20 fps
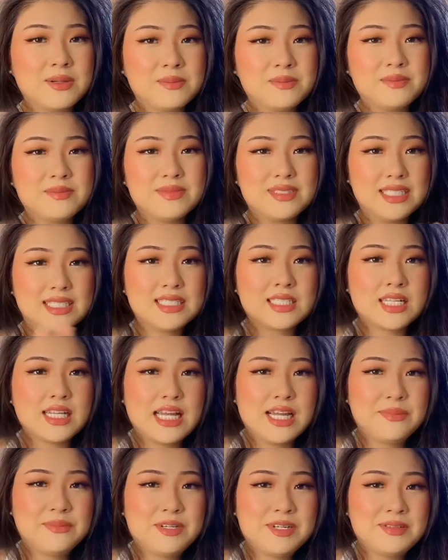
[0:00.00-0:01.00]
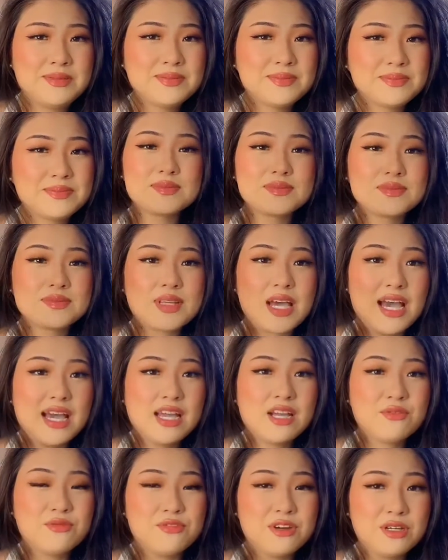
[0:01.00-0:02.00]
Disclaimer, I
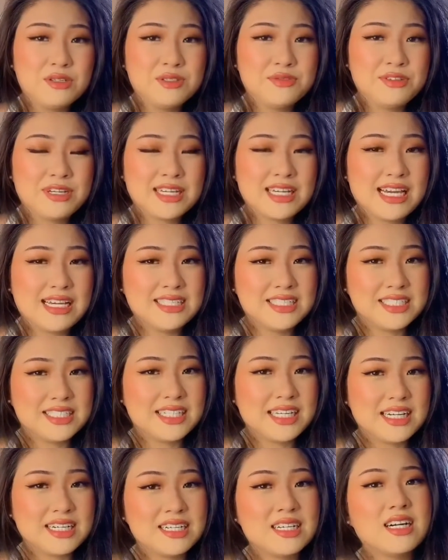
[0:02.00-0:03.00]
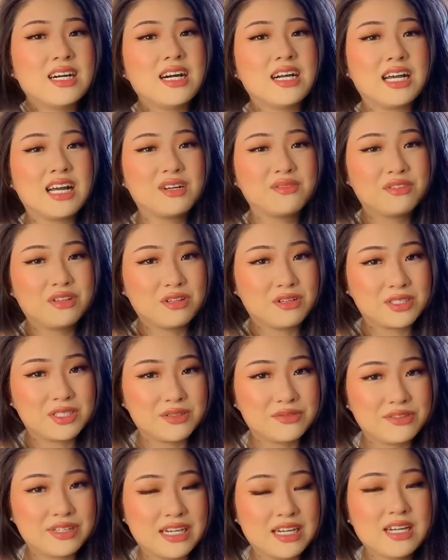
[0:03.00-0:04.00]
have very thick Asian hair, I have a lot
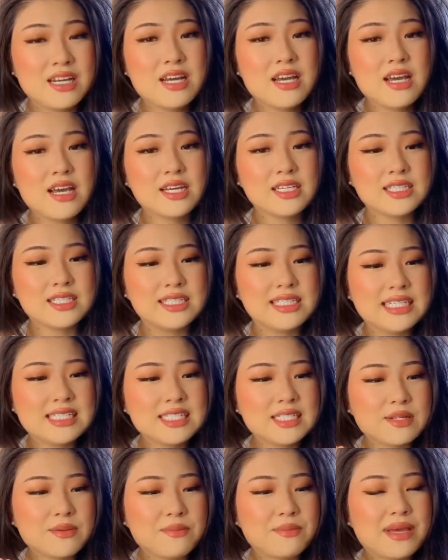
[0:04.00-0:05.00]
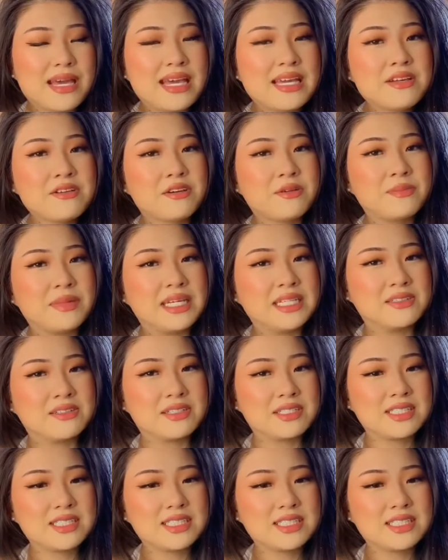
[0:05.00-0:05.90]
of hair. This may or may not.